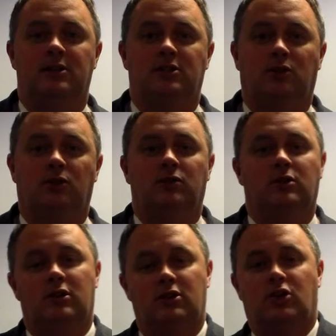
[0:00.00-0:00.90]
So
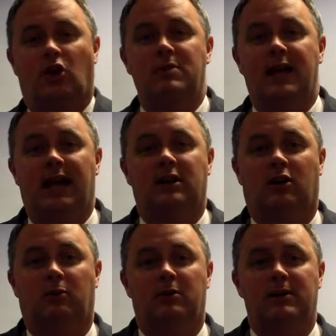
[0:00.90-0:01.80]
join me again in
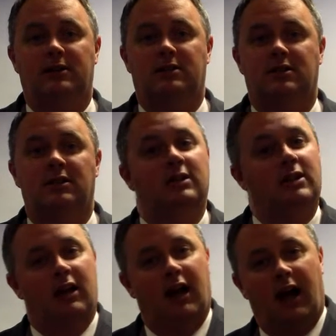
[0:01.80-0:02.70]
a couple of minutes
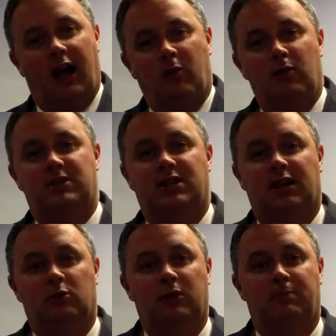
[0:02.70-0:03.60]
and we'll
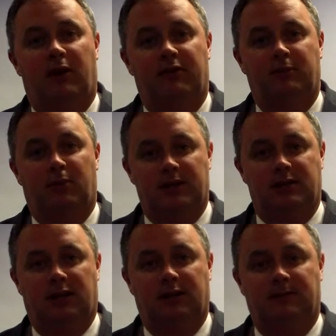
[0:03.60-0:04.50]
start with perfect
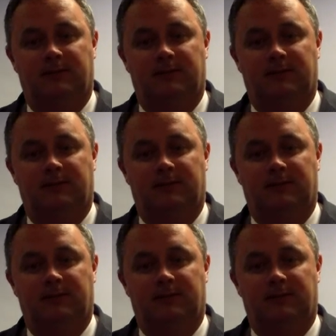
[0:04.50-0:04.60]
pricing.